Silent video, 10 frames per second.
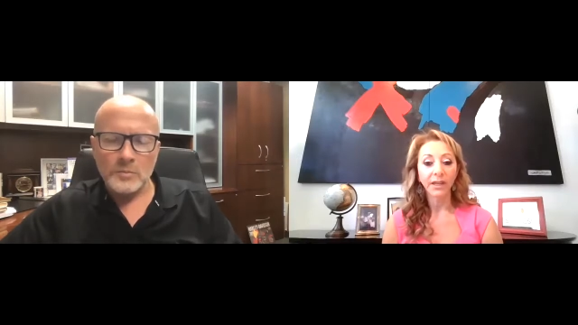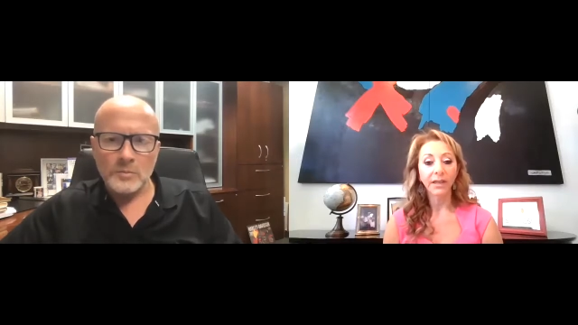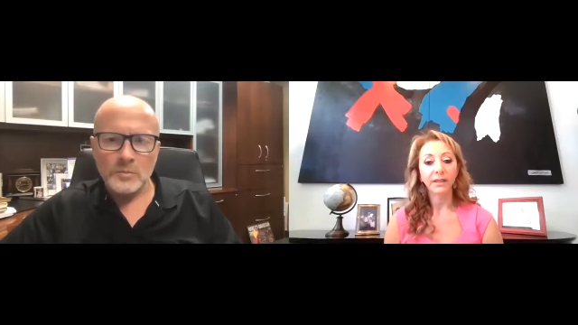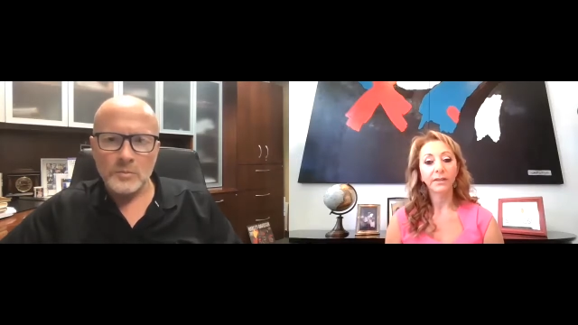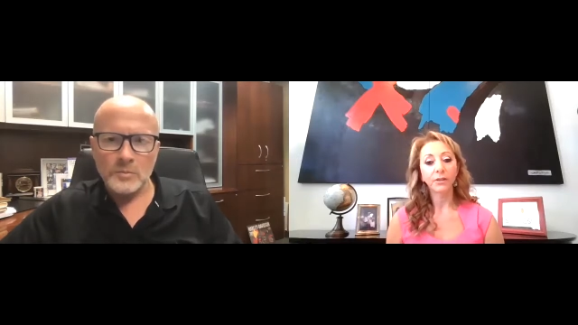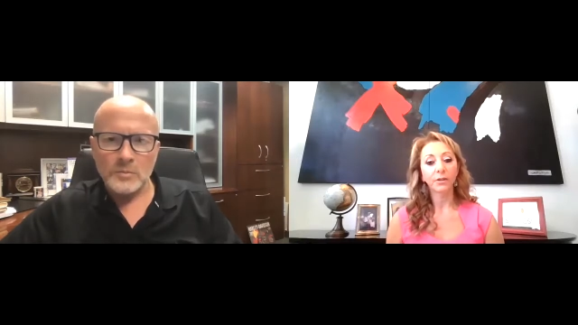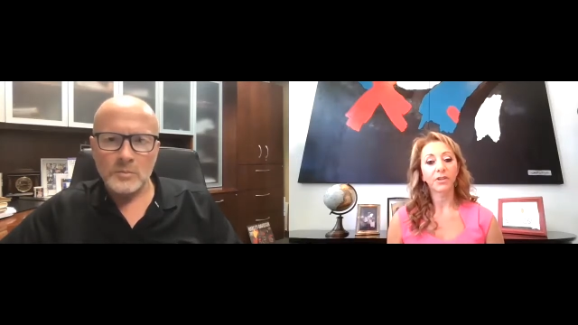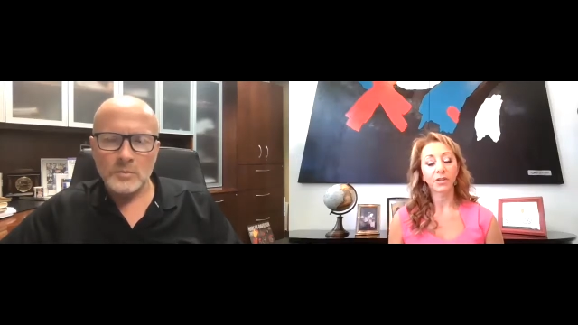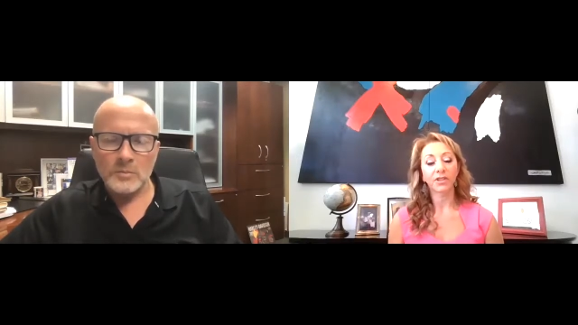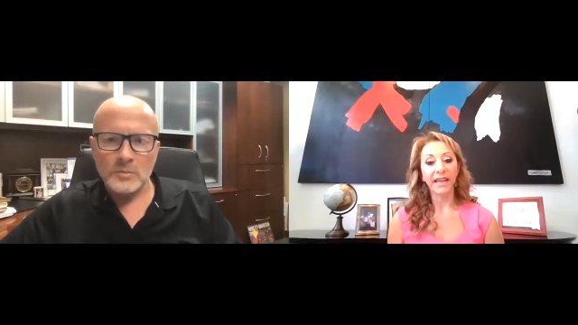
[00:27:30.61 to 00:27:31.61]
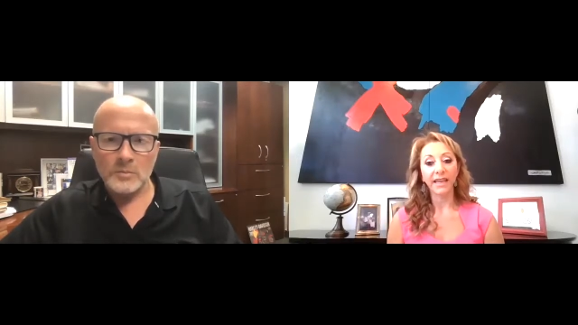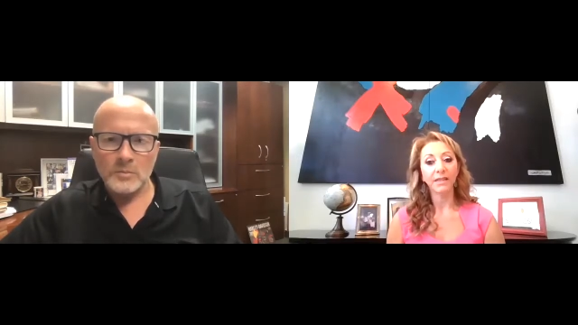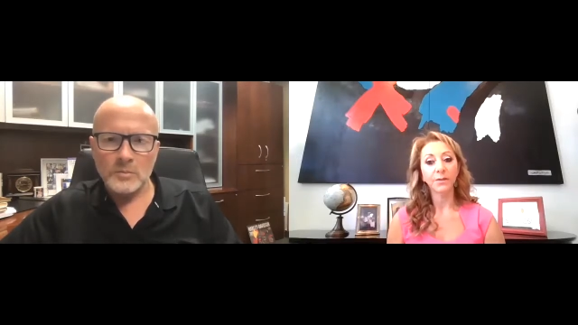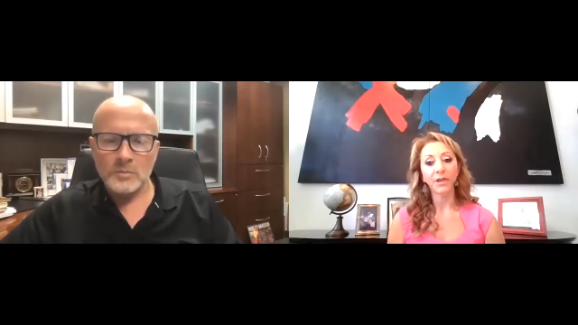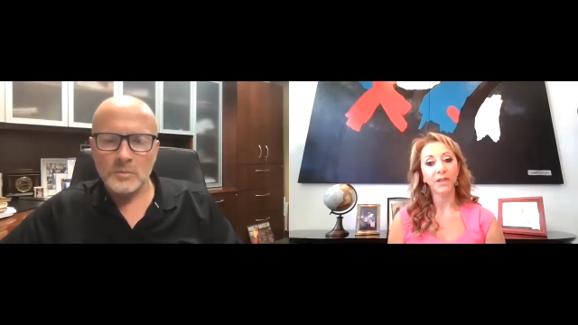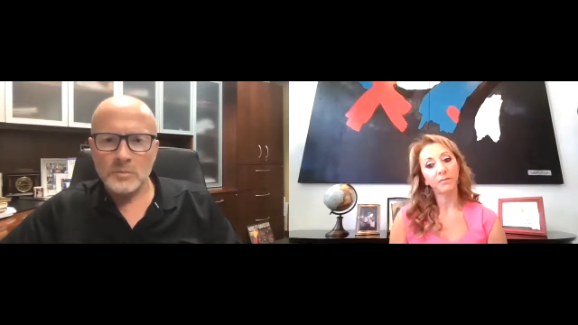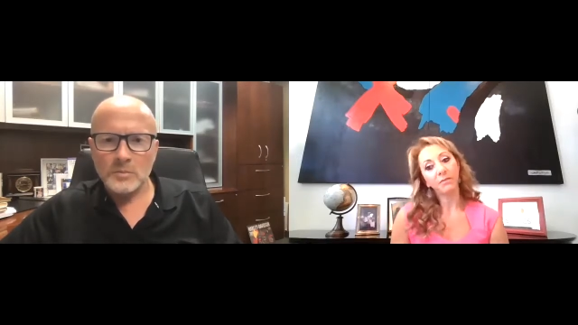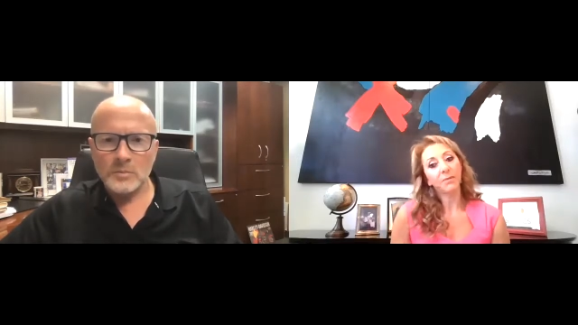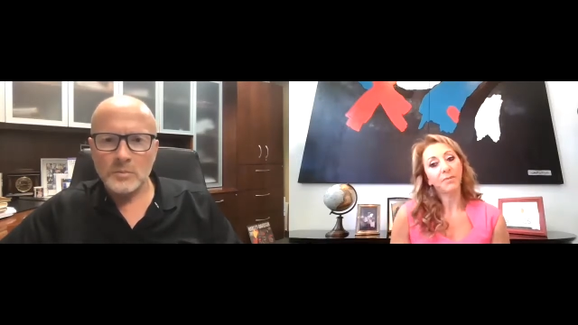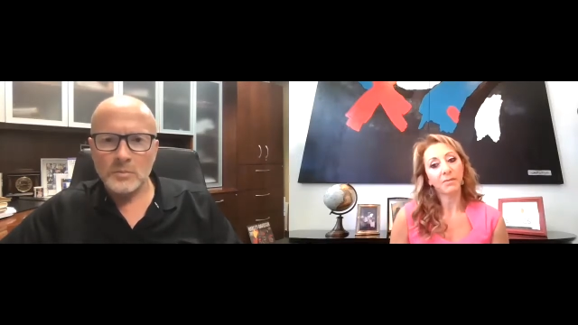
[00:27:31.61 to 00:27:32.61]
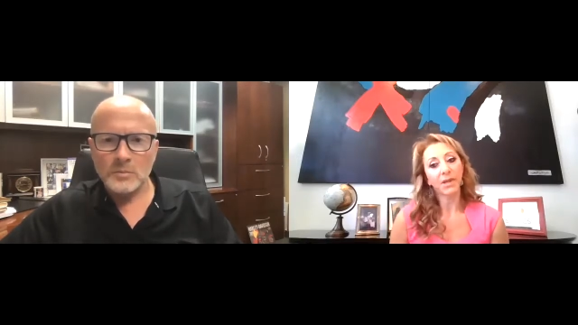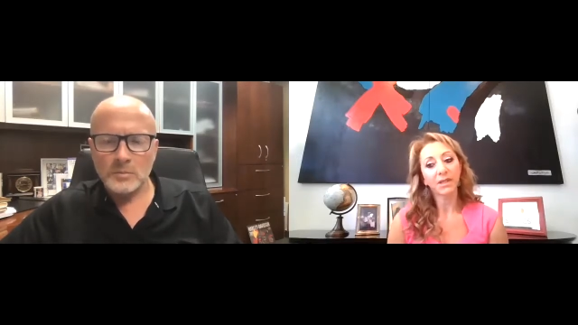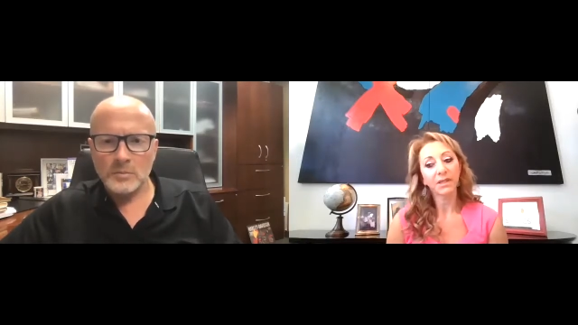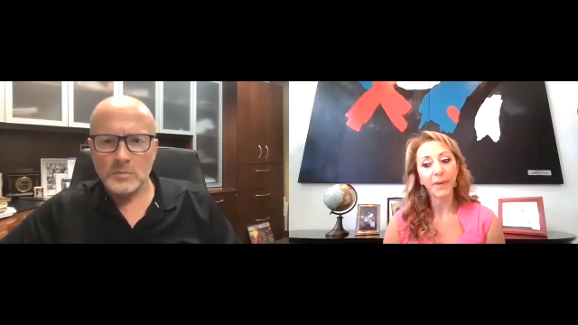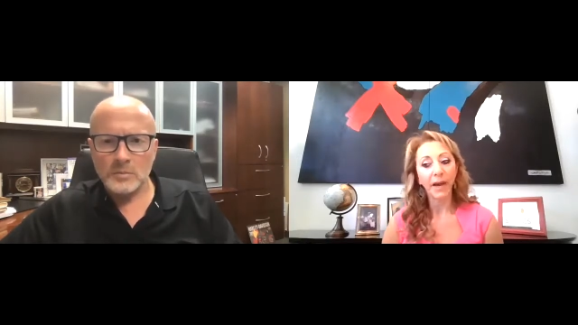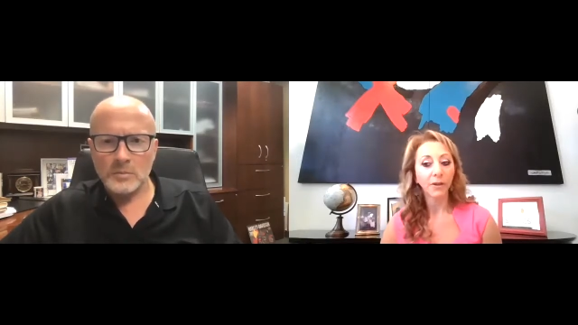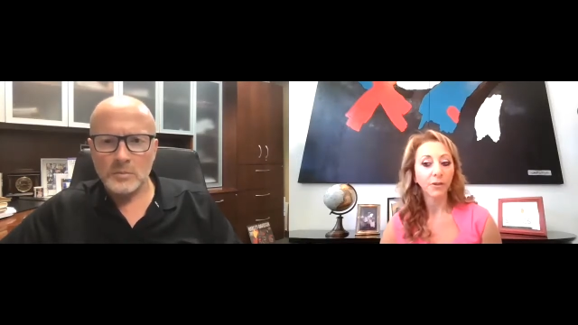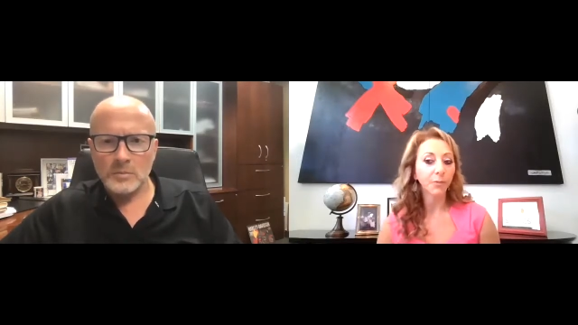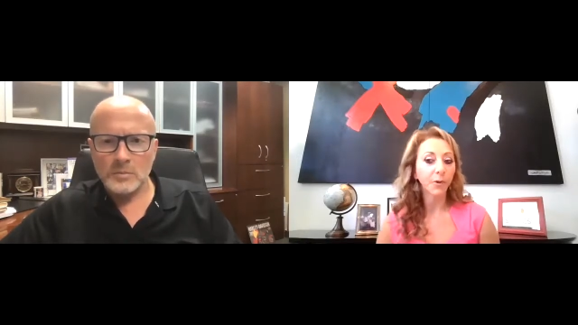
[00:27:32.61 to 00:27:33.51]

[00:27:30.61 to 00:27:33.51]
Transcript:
Speaker 1: and you know there are days when maybe i'm not inspired to